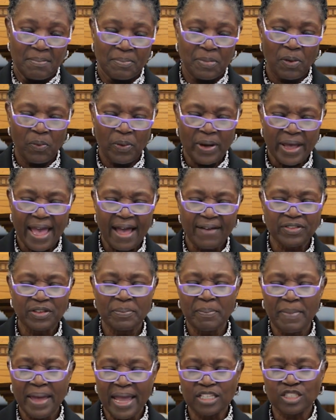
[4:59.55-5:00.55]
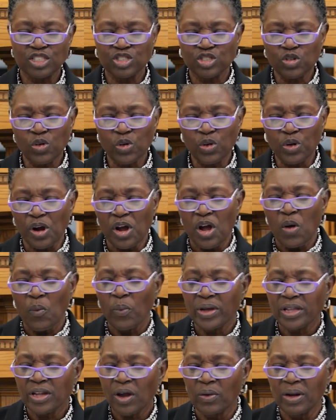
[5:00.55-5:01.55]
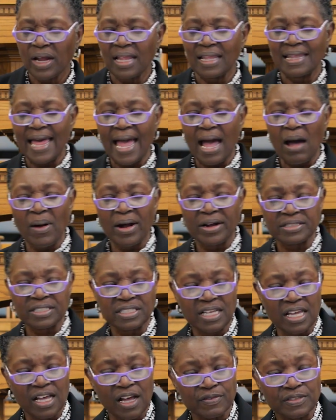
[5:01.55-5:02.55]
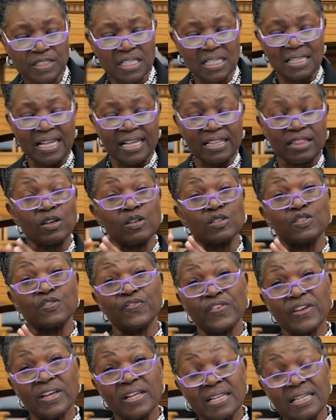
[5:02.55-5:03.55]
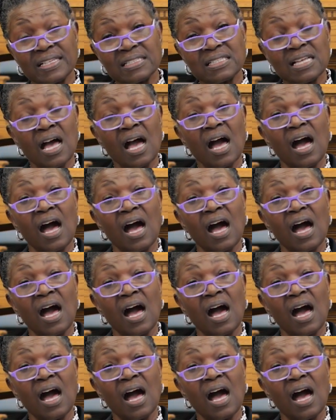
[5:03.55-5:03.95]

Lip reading: But we have to make sure we don't allow ourselves to let those feelings